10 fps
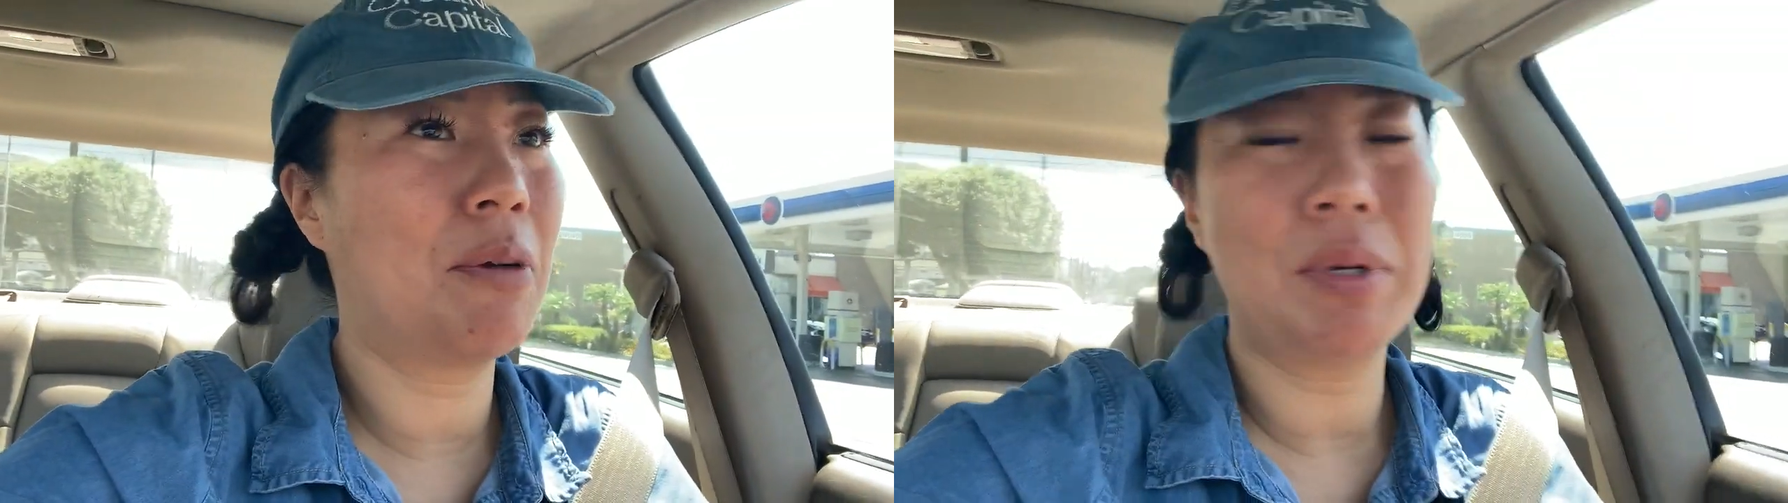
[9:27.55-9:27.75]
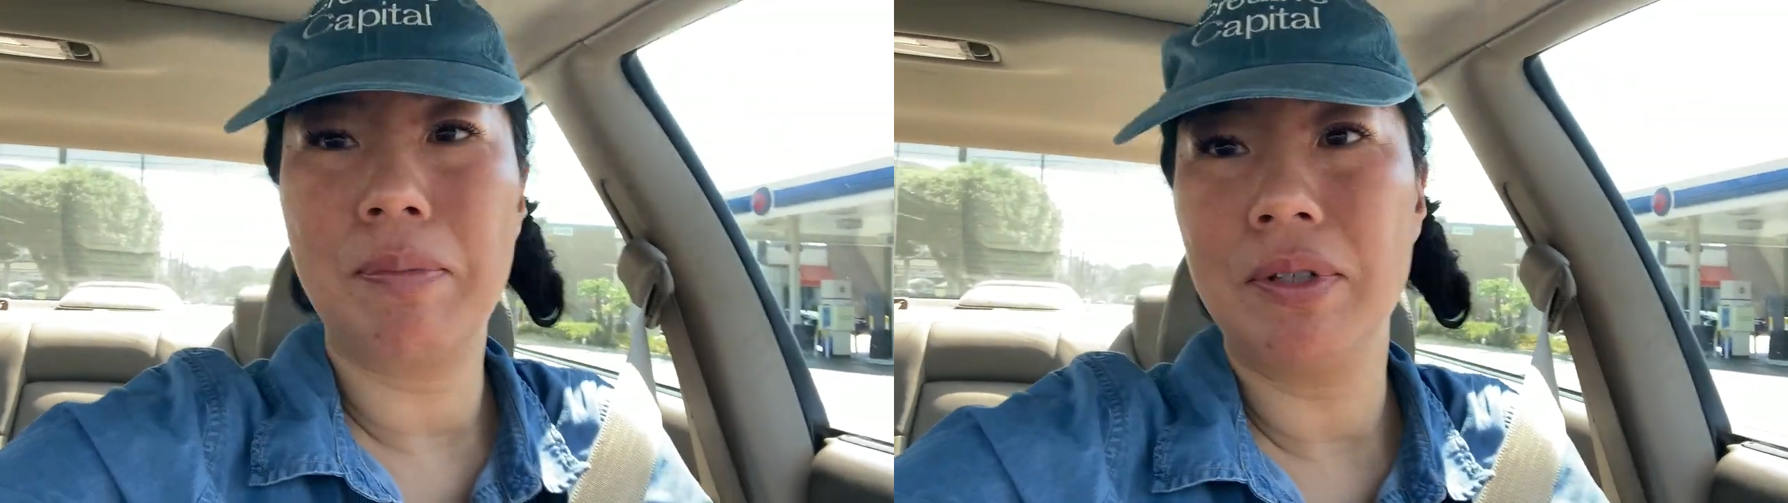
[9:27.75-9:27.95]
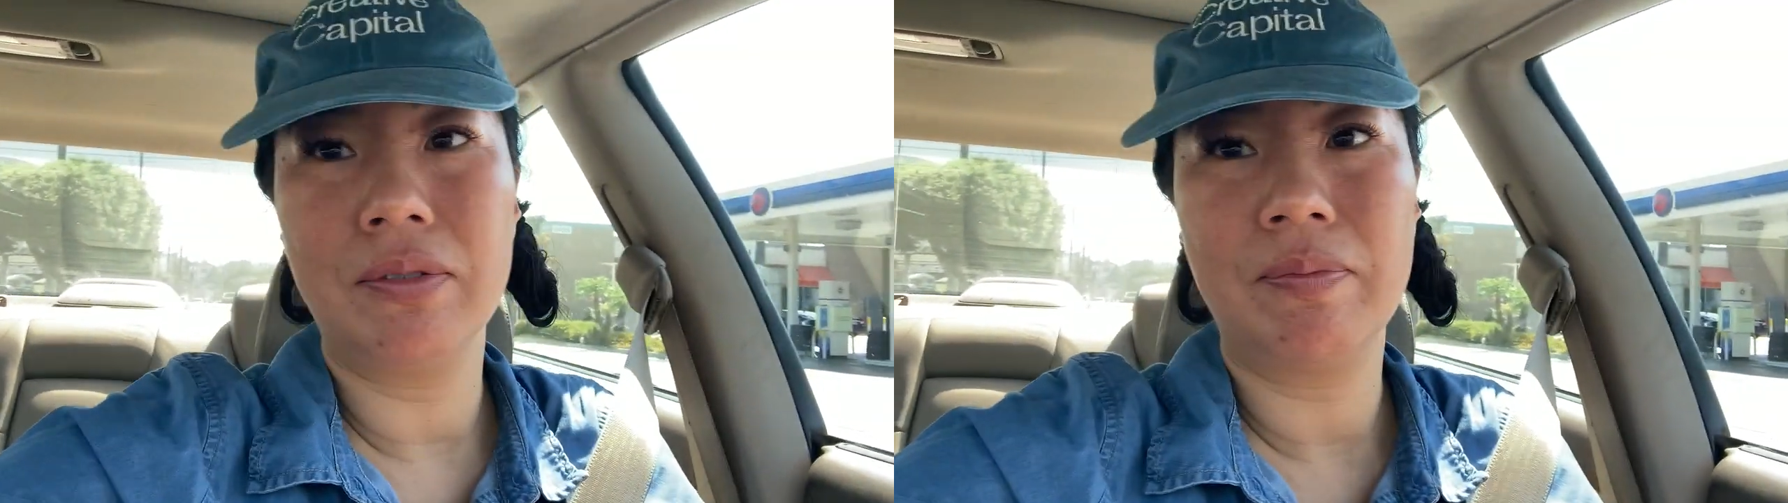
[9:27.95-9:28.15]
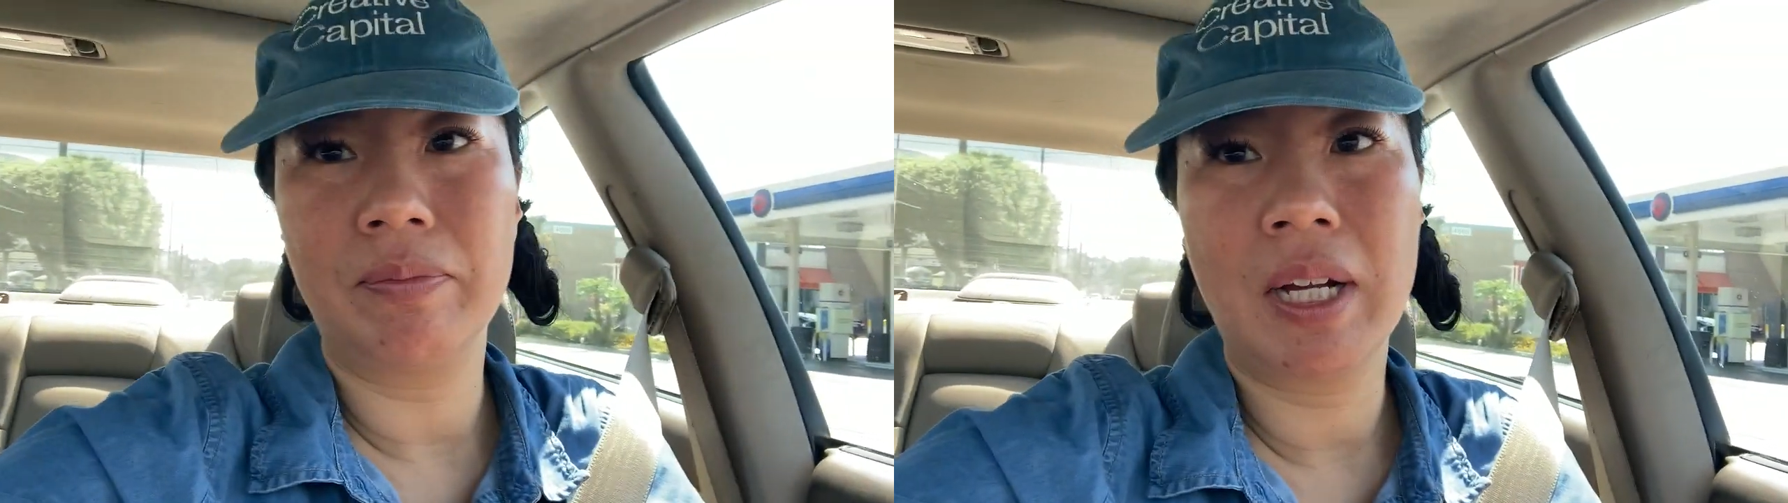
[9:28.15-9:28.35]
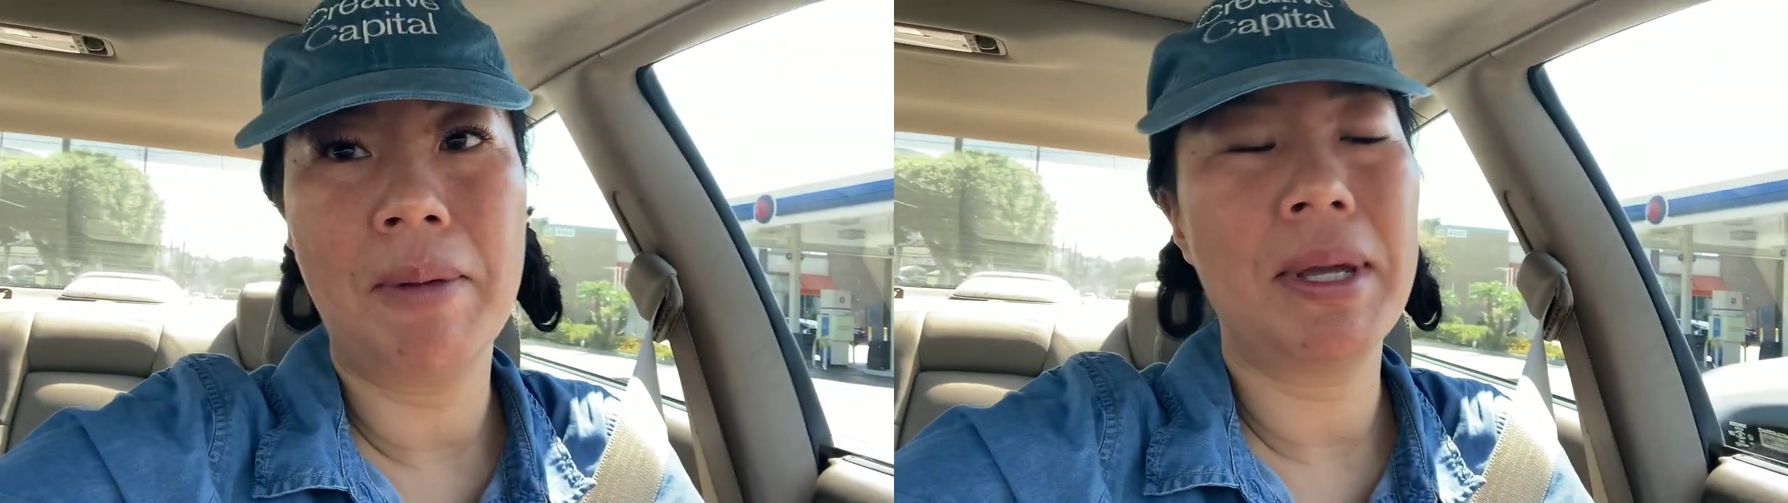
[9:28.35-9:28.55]
people
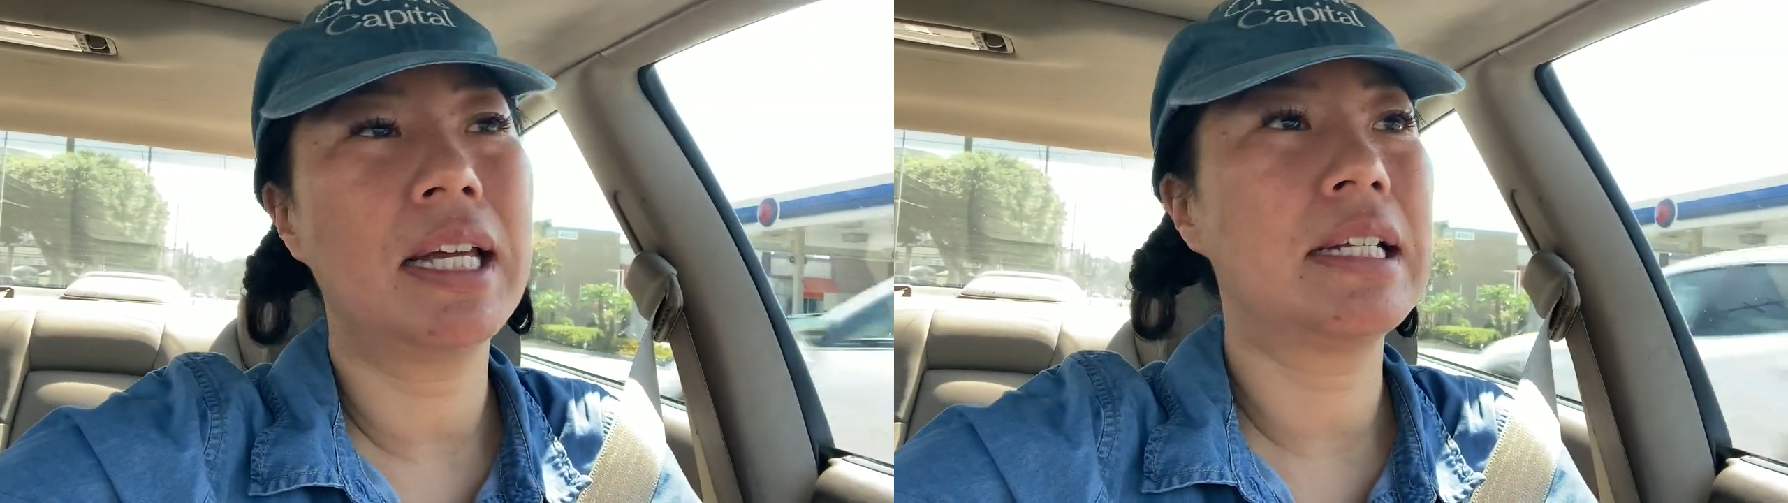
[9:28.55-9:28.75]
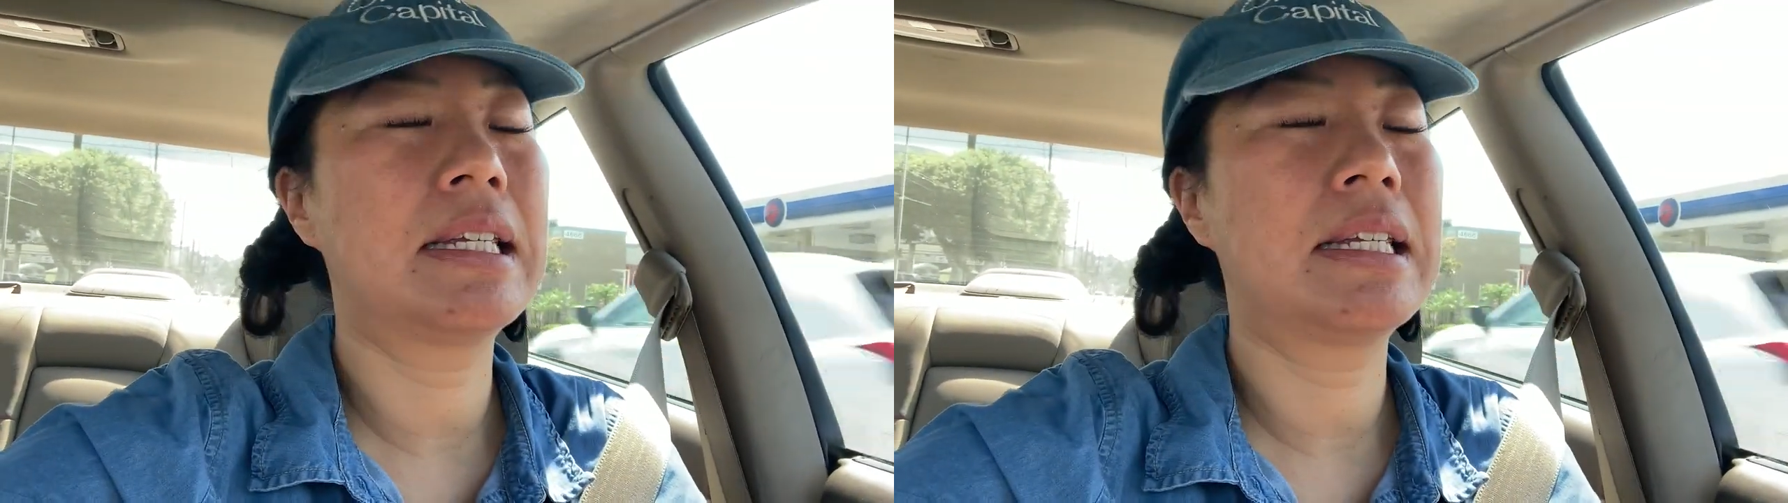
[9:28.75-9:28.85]
come in.